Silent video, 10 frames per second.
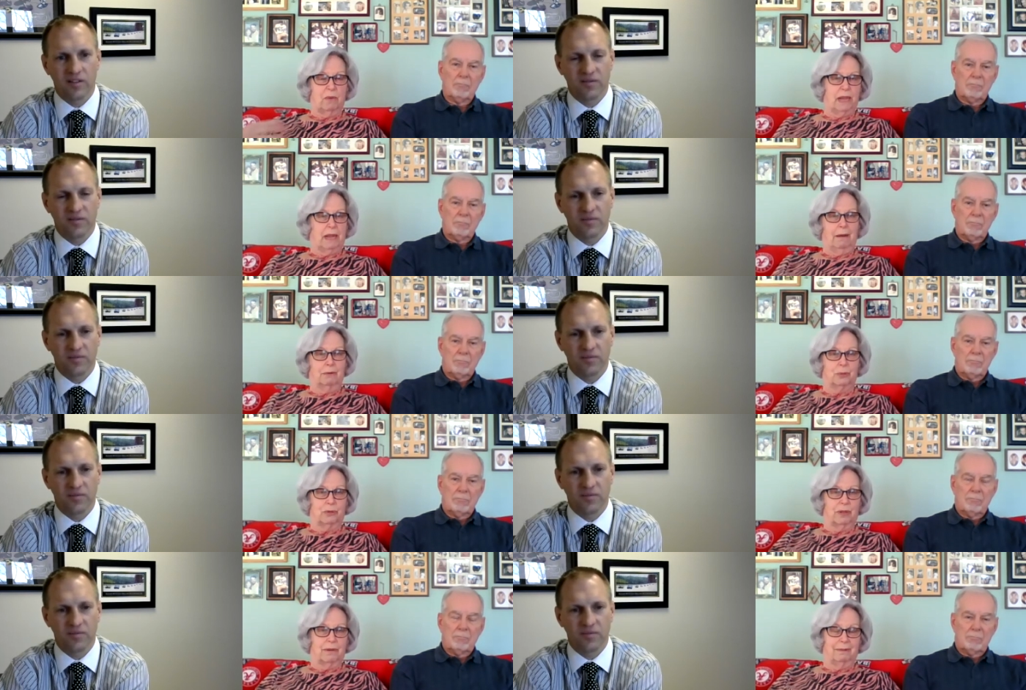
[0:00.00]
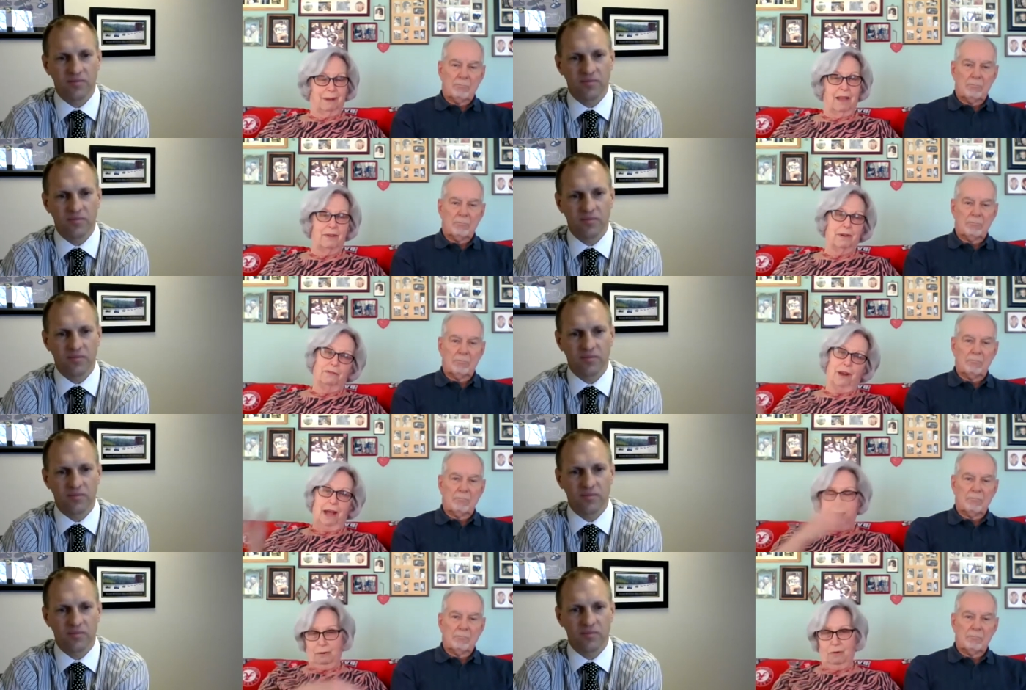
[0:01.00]
Speaker 1: will be closer than having to
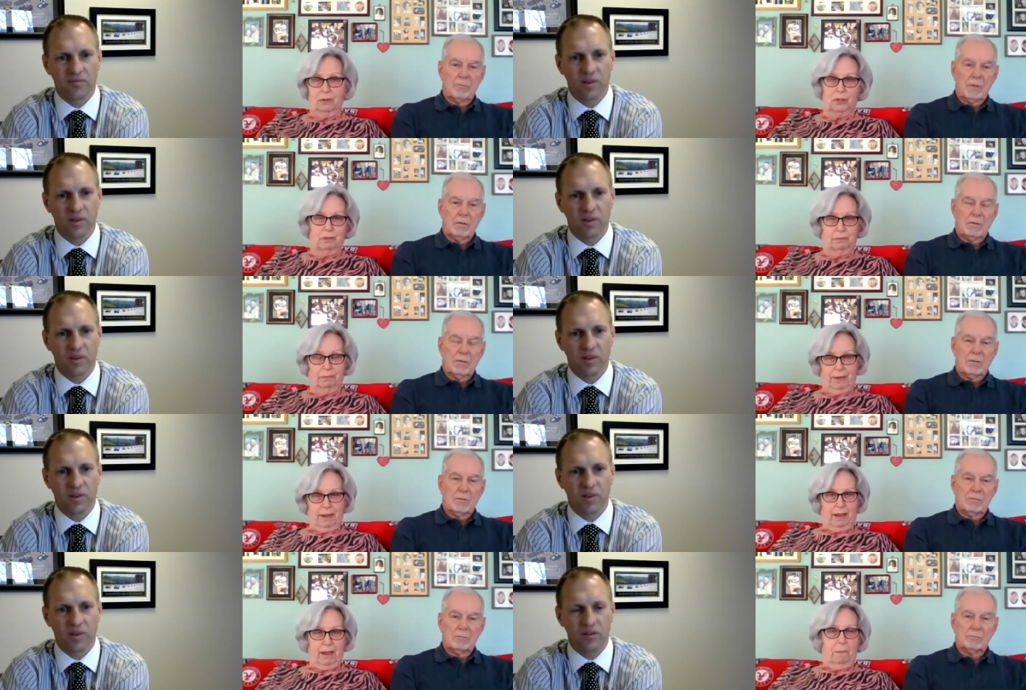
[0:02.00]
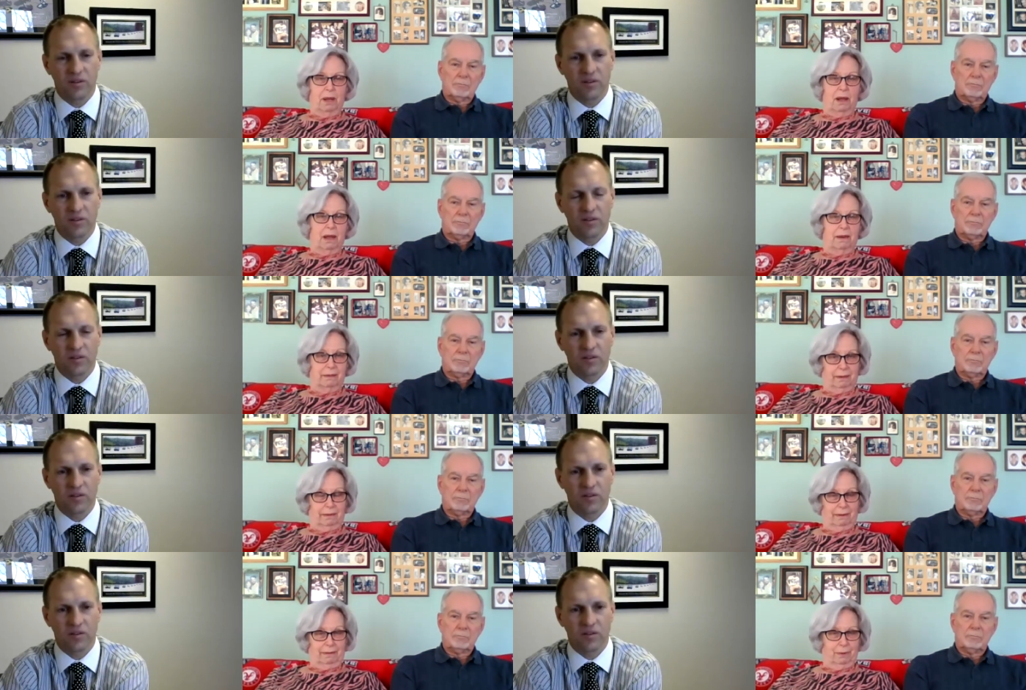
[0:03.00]
fly across the pond
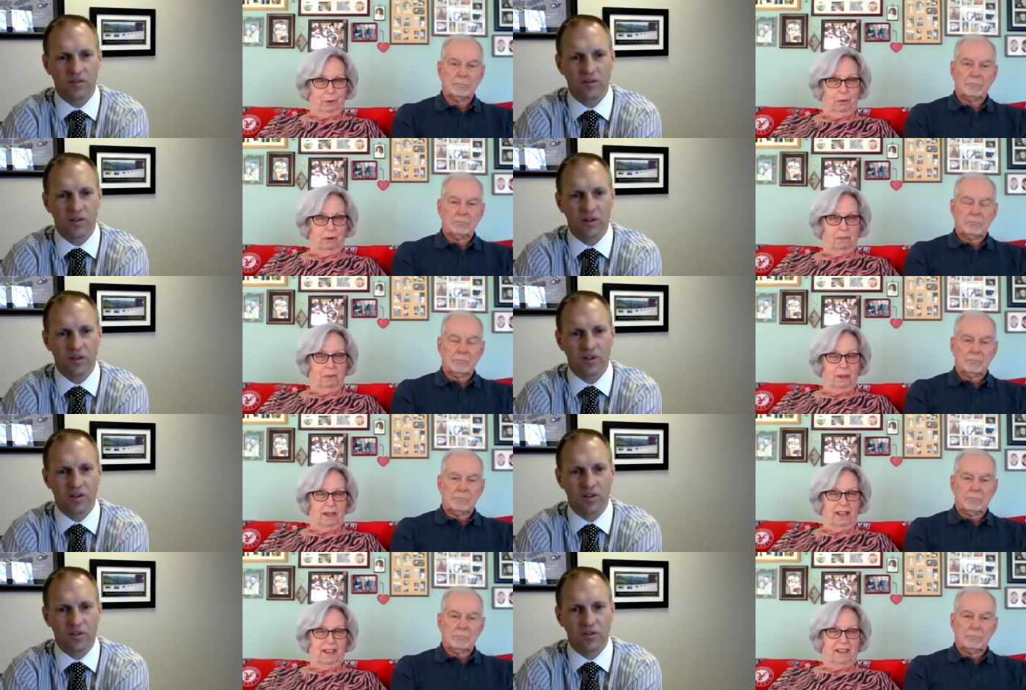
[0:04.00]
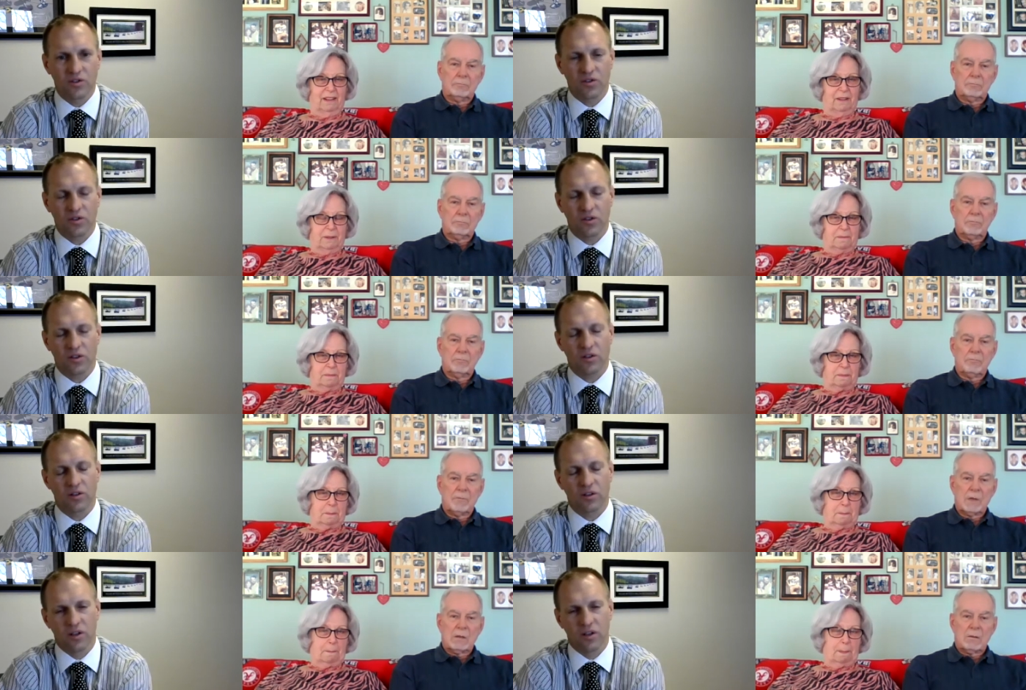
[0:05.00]
to Europe.
Speaker 2: Sure.
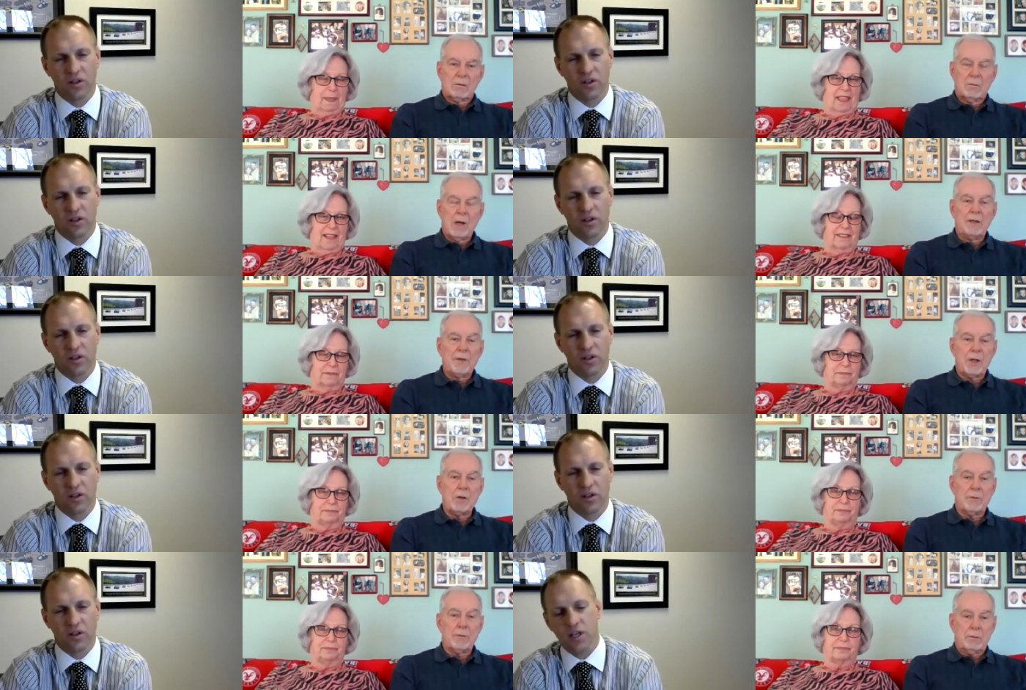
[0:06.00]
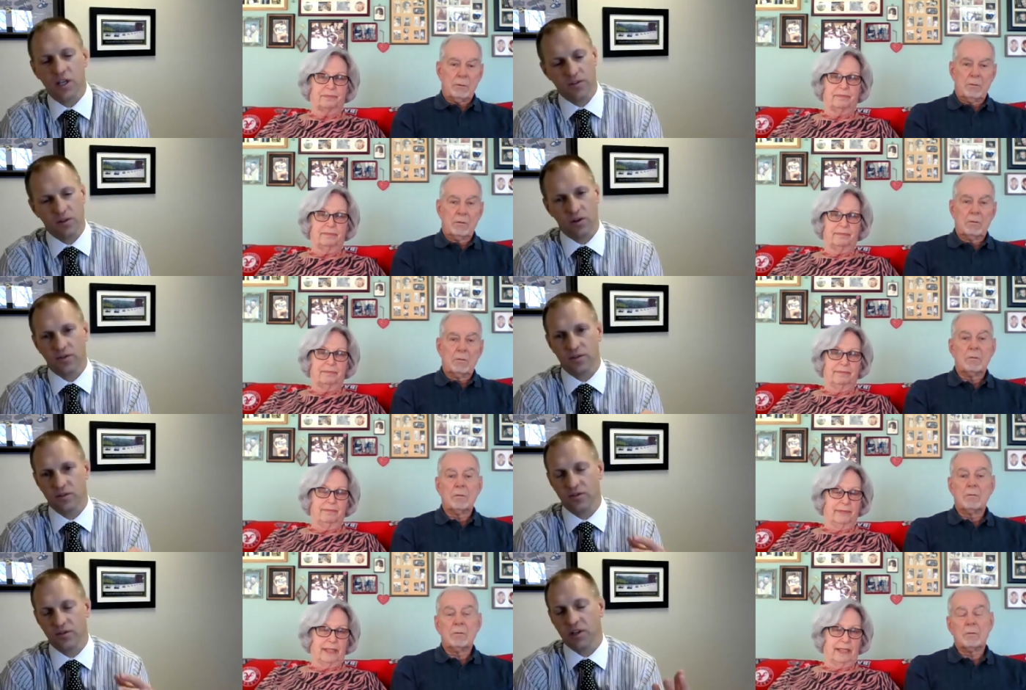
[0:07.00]
So would you say so? If
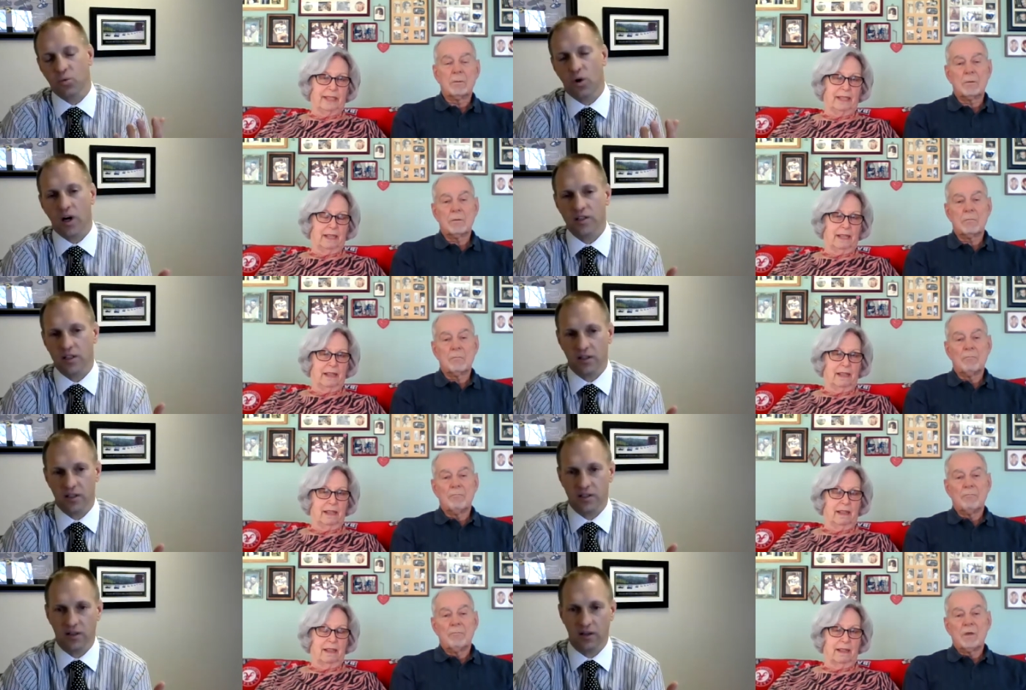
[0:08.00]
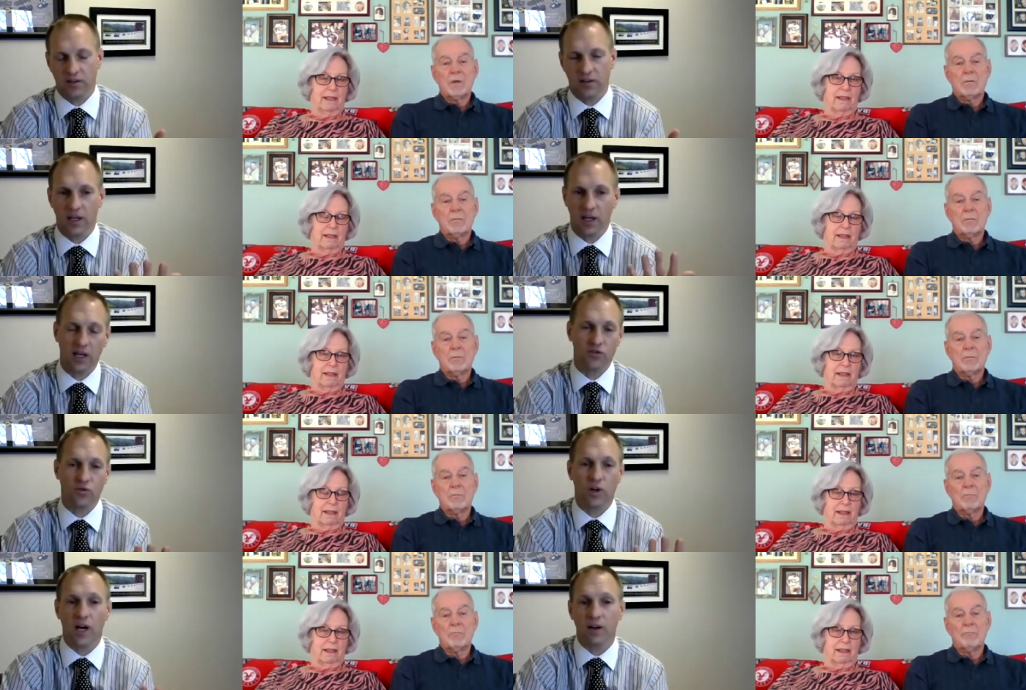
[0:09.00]
so, if somebody's watching this and they're thinking,
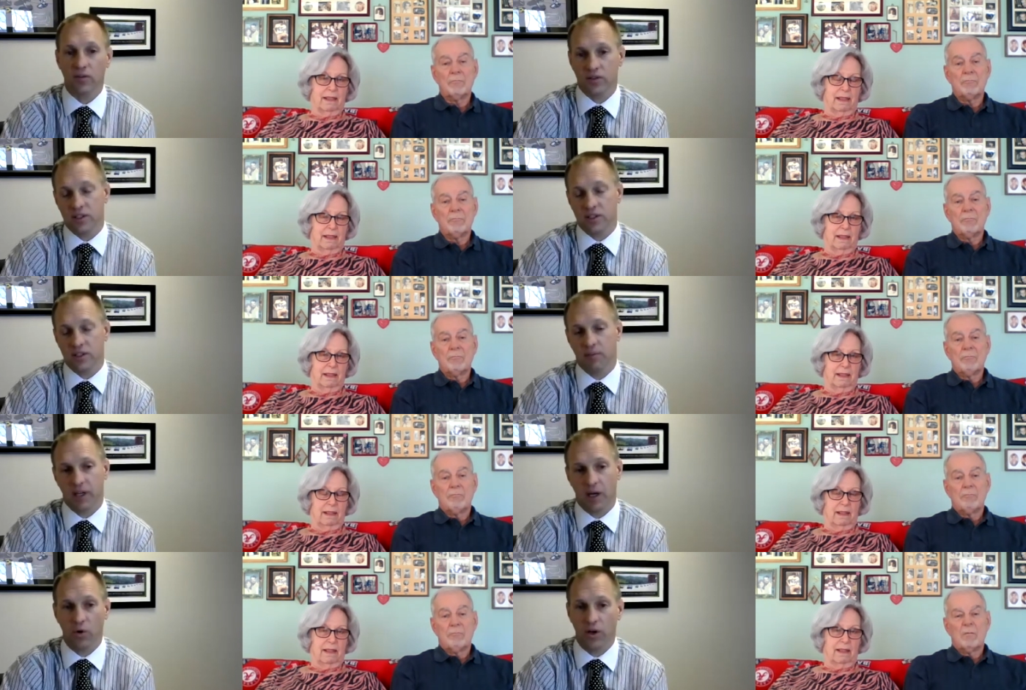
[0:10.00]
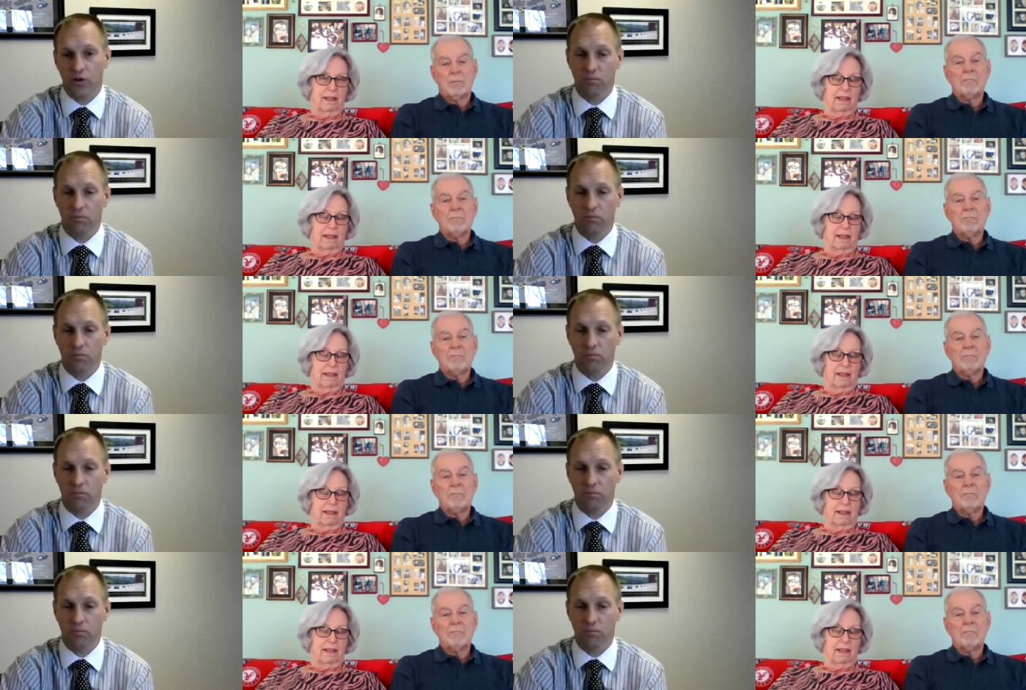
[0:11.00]
"Hey, travel is something I want to